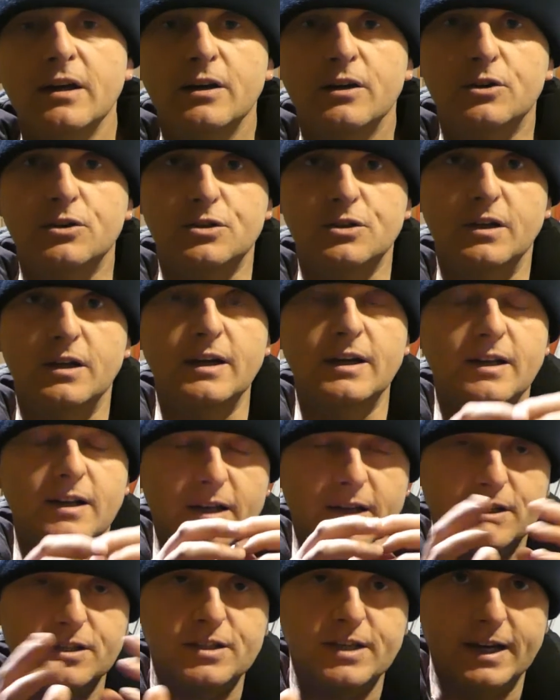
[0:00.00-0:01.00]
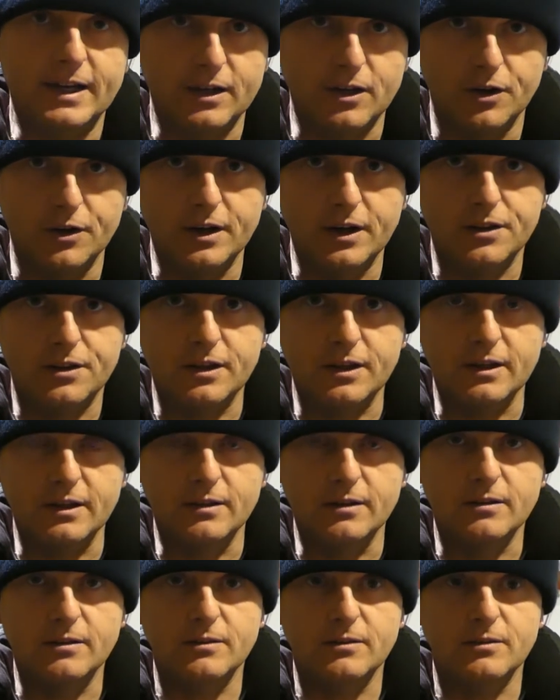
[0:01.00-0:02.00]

Because, like I say, I've got nothing